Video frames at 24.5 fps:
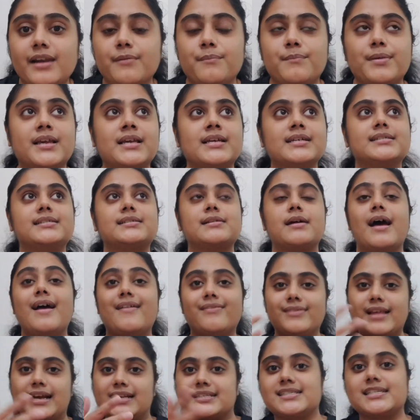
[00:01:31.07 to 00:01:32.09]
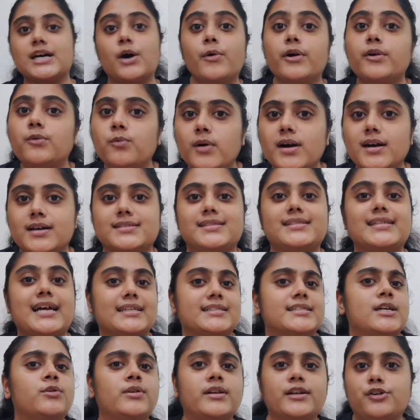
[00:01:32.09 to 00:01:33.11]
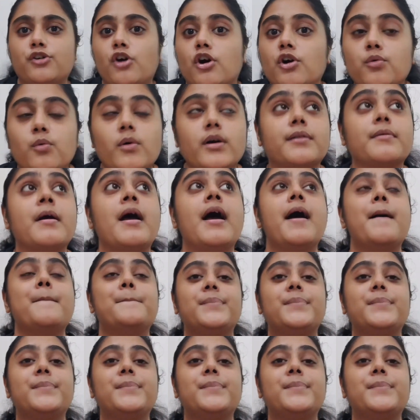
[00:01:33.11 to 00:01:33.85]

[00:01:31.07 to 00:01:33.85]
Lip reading: because that's how it works. That's how TikTok works.